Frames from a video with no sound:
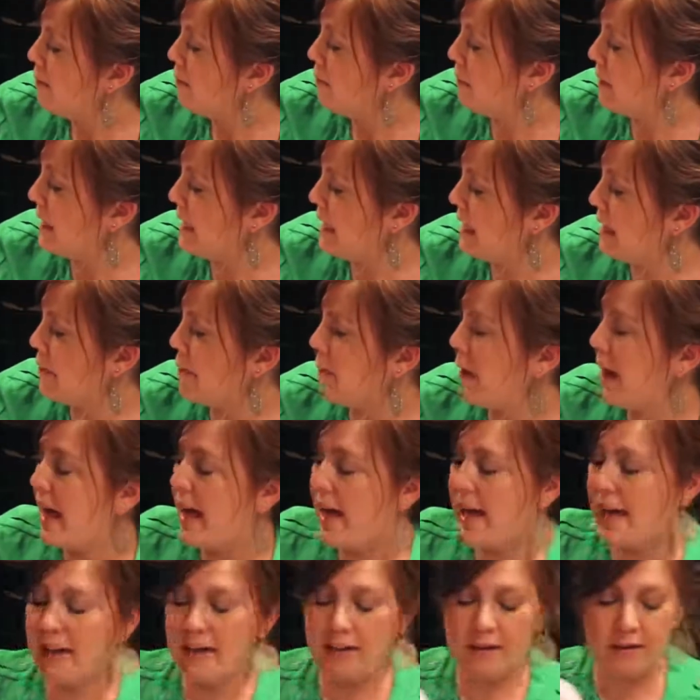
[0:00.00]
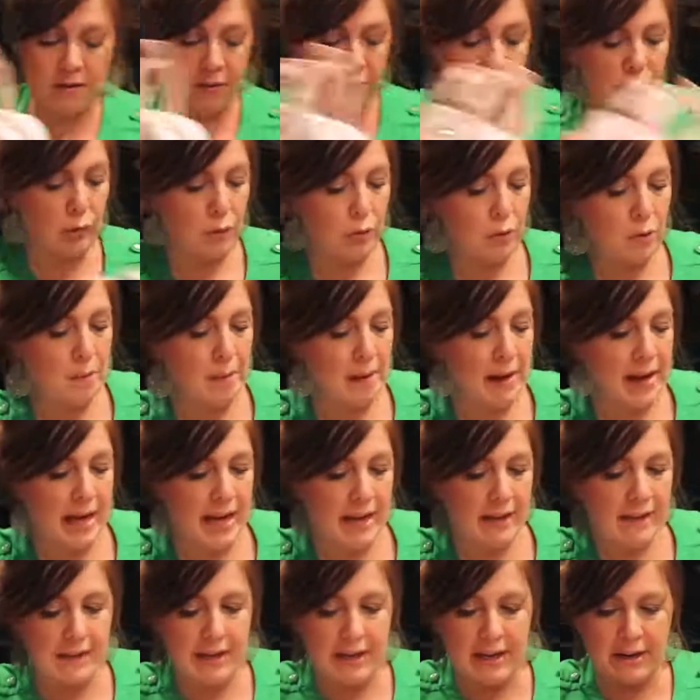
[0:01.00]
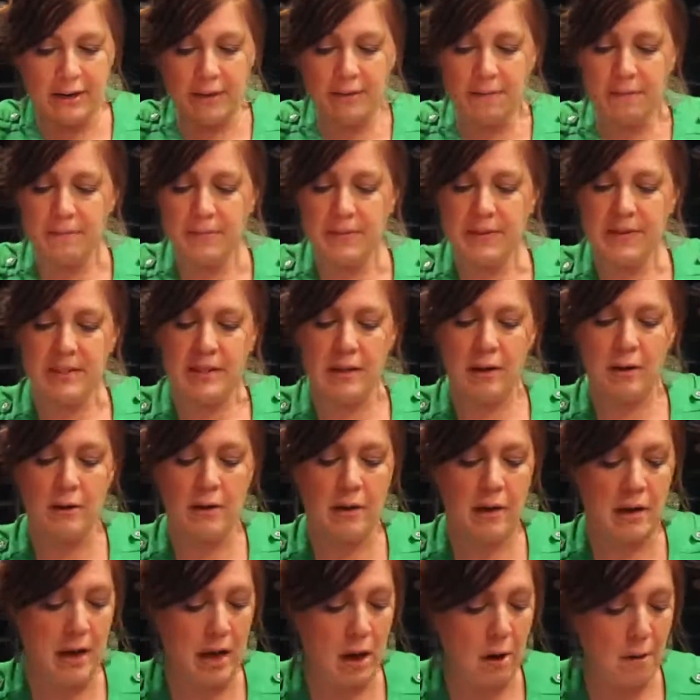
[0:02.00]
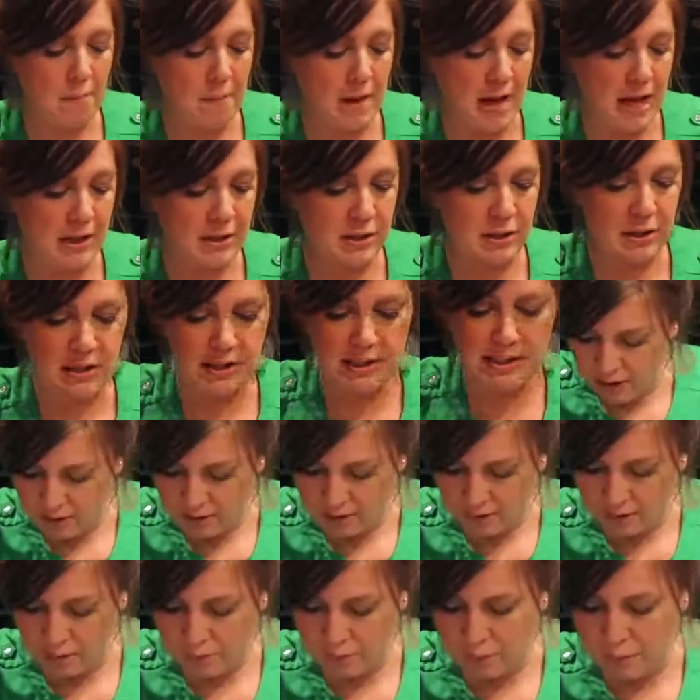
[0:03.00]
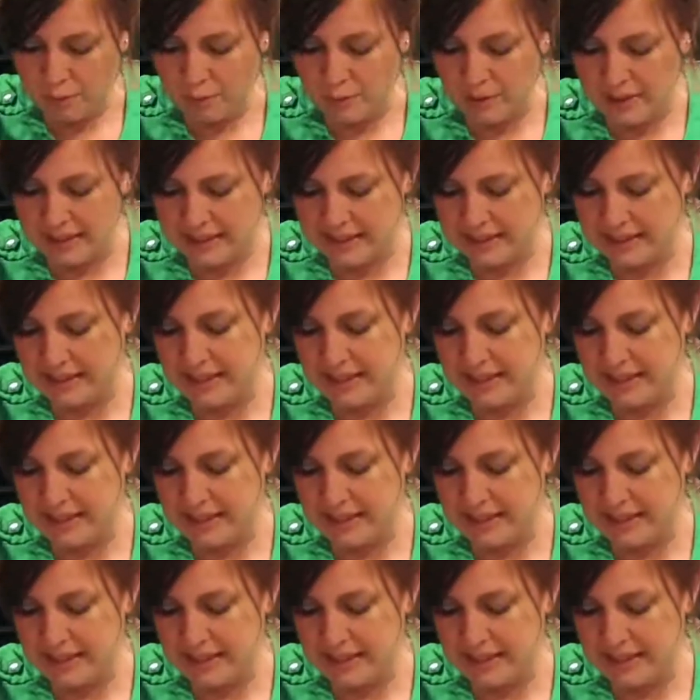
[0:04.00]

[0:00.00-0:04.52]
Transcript: pink bag, floral bag there. so it all matches. Ooh, what is